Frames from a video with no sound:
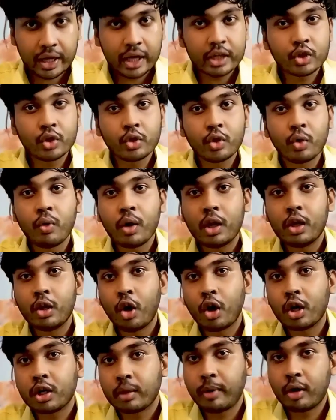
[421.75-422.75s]
get to know a
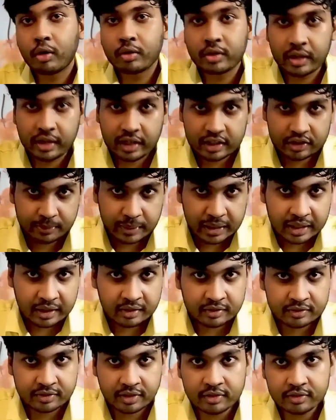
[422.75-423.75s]
lot about their
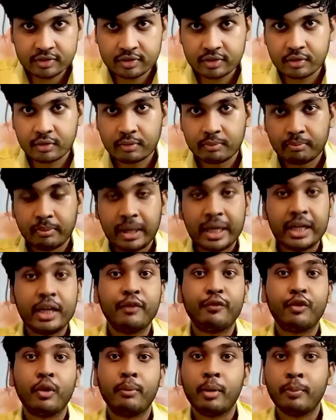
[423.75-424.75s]
experiences, mainly
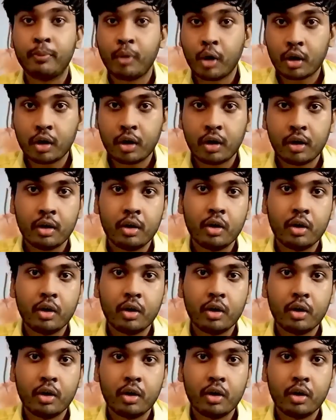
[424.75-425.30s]
from a book